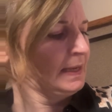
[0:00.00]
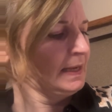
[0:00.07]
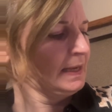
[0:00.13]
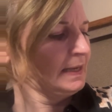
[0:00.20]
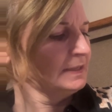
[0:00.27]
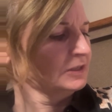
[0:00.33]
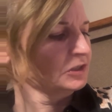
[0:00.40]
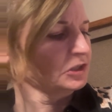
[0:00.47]

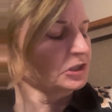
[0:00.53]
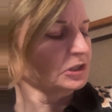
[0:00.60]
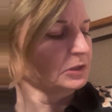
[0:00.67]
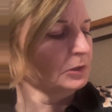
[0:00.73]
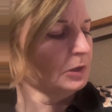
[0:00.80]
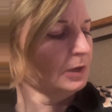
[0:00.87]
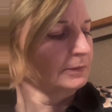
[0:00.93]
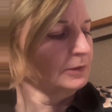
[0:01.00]
It's just
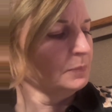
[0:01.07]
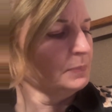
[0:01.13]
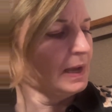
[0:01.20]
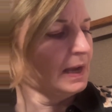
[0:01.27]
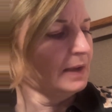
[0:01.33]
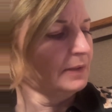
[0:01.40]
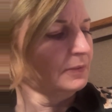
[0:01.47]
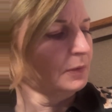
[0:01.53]
along the
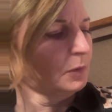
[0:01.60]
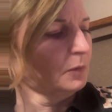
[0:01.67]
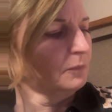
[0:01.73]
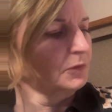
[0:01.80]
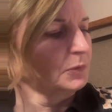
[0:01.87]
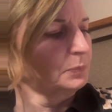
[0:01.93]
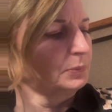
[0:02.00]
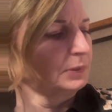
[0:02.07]
path,
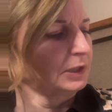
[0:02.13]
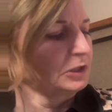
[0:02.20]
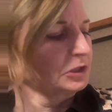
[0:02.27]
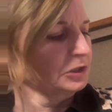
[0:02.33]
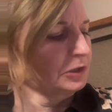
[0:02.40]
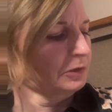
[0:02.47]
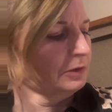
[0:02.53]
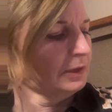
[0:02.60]
over the bridge,
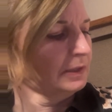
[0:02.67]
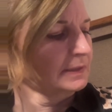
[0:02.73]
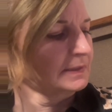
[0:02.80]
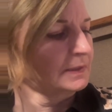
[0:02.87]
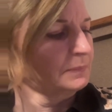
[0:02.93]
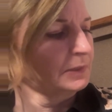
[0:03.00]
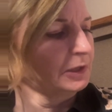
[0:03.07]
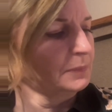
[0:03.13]
and across
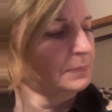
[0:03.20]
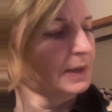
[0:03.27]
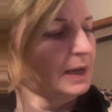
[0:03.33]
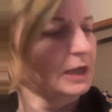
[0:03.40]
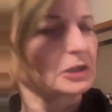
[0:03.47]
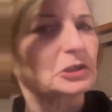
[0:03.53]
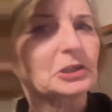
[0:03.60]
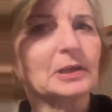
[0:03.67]
the berry
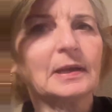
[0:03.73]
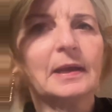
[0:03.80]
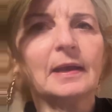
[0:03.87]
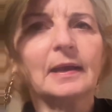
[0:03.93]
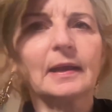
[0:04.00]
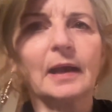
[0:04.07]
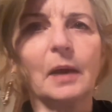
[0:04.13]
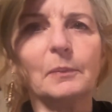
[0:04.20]
patch.
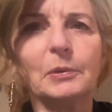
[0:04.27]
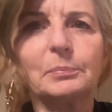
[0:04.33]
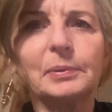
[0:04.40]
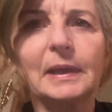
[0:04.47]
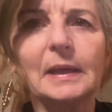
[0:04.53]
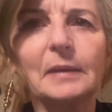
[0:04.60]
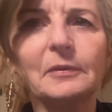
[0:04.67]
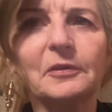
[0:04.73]
Come and
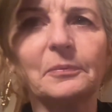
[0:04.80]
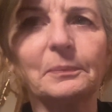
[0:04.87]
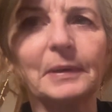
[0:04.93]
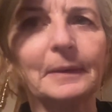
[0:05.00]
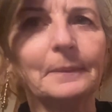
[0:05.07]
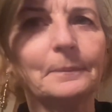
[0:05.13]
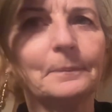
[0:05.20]
play with me.